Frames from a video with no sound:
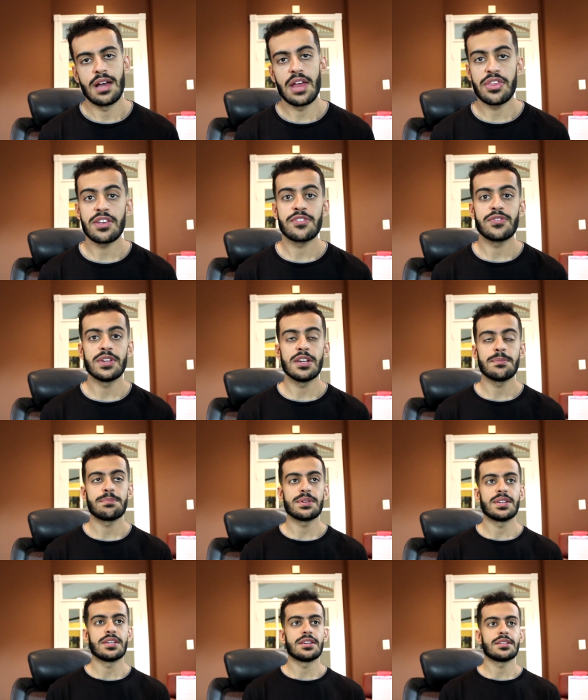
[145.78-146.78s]
I think
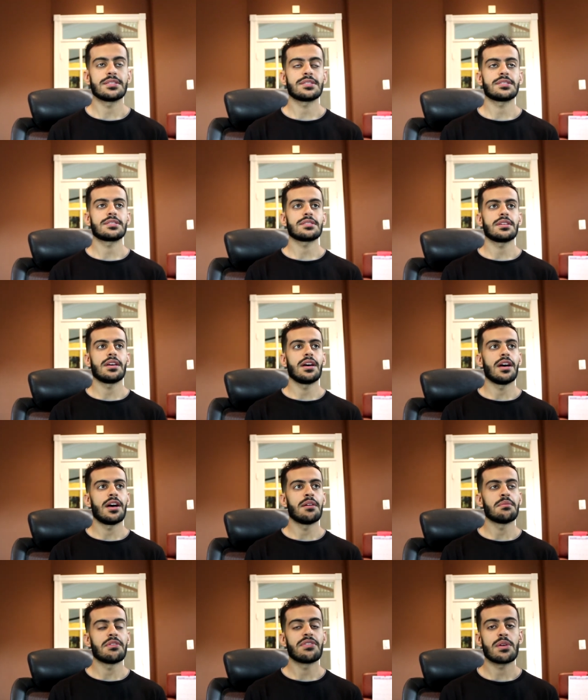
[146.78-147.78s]
Philip is
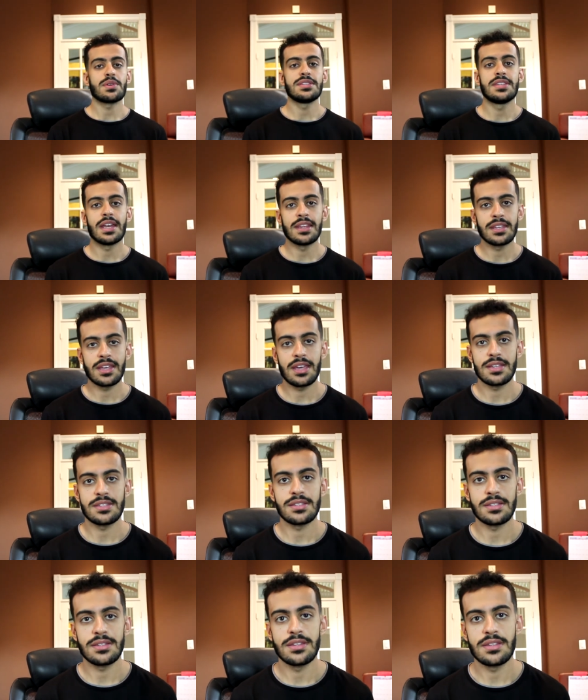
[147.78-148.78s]
a very
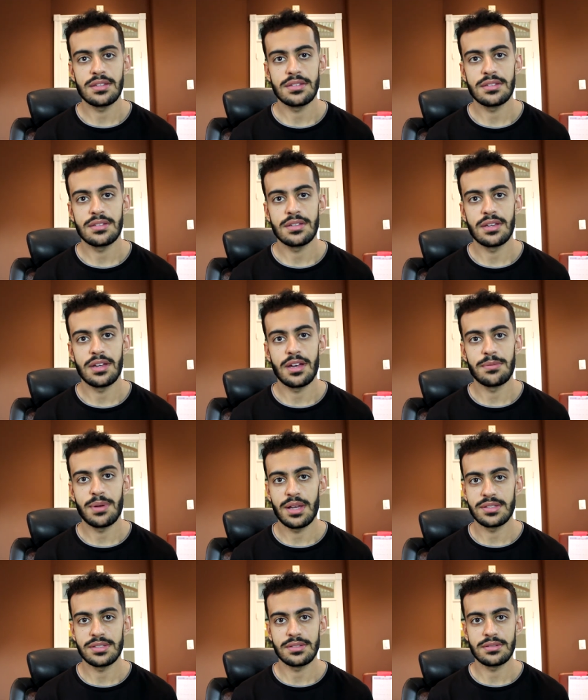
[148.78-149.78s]
dedicated
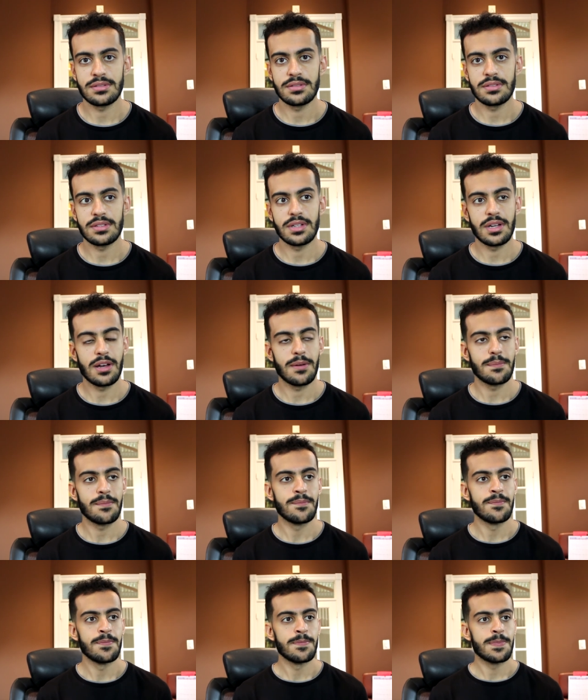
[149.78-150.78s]
person.
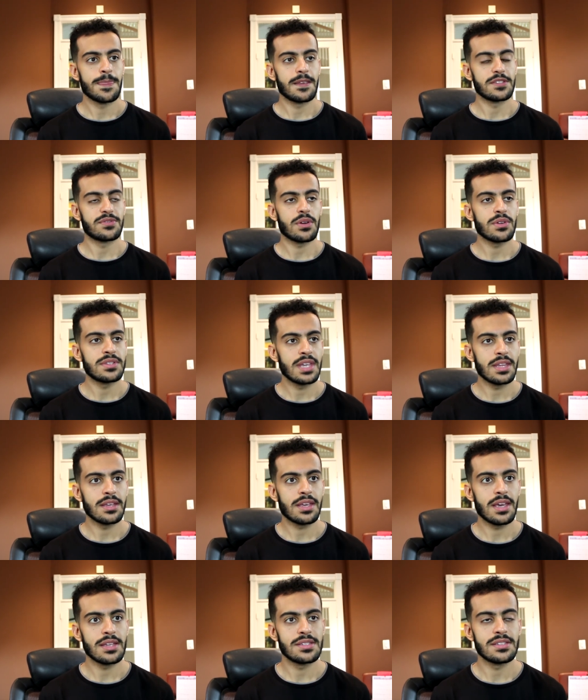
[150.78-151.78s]
He's very
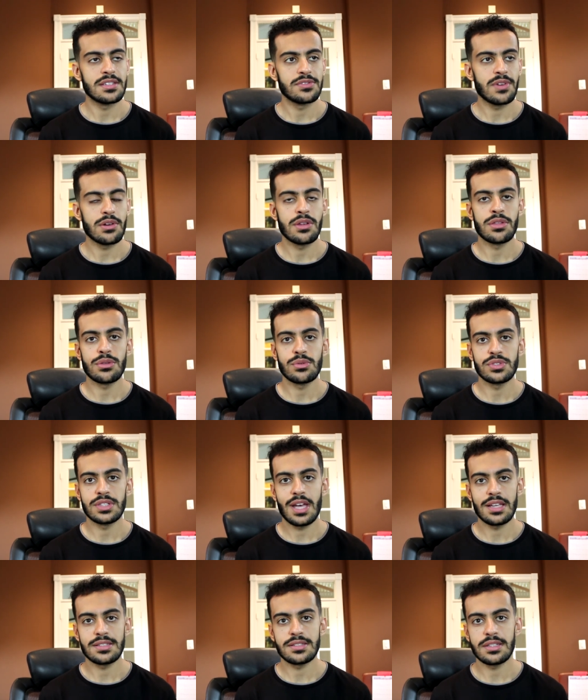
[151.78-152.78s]
dedicated, he's very
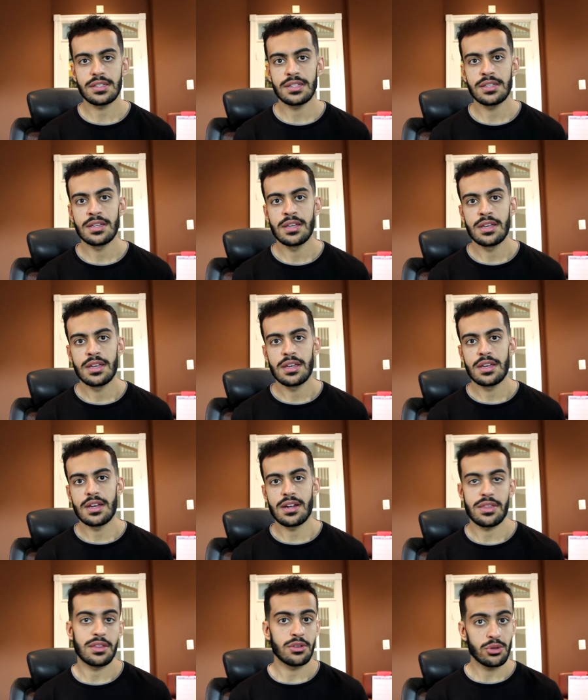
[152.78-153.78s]
enthusiastic,
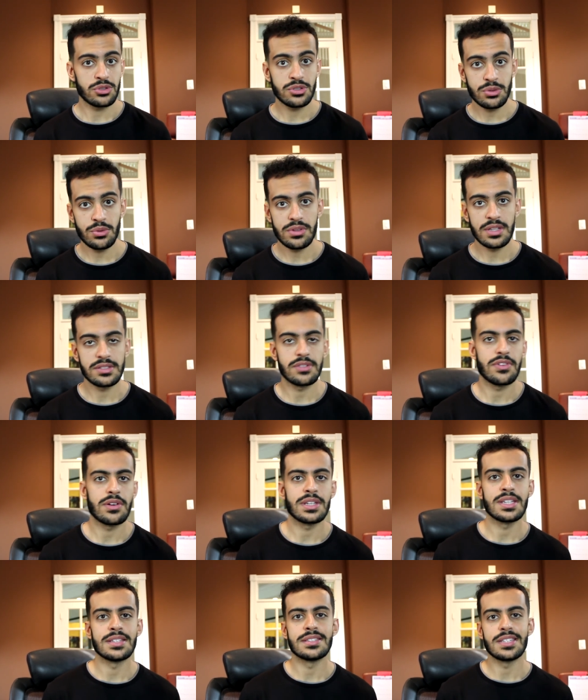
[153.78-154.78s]
and I think those two things are
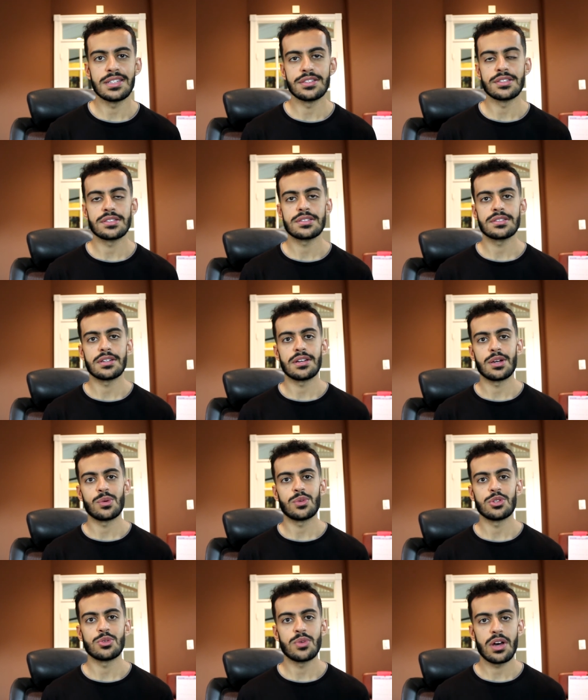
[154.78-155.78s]
very contagious.
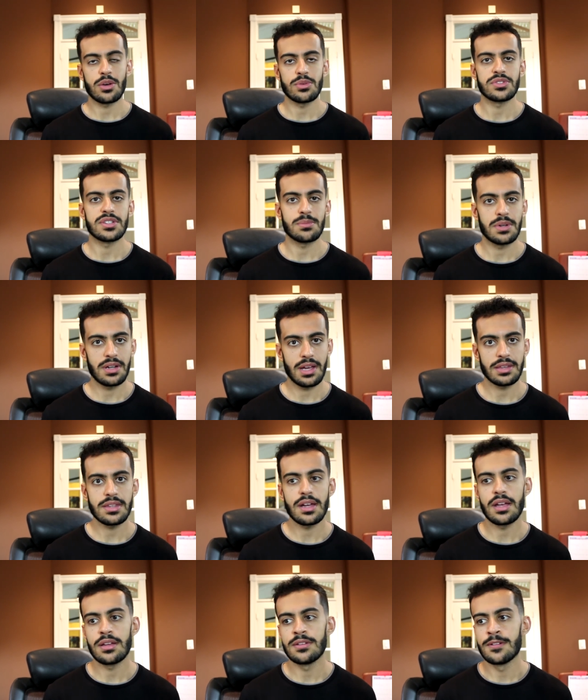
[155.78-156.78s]
When you work with someone like
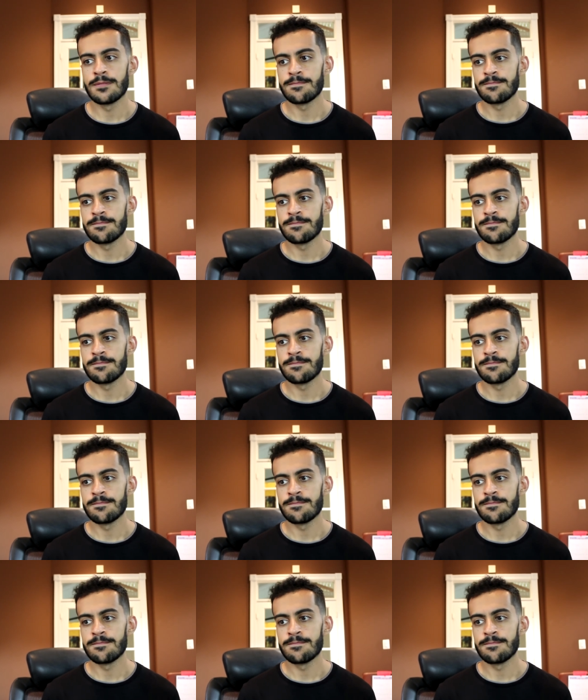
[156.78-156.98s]
that,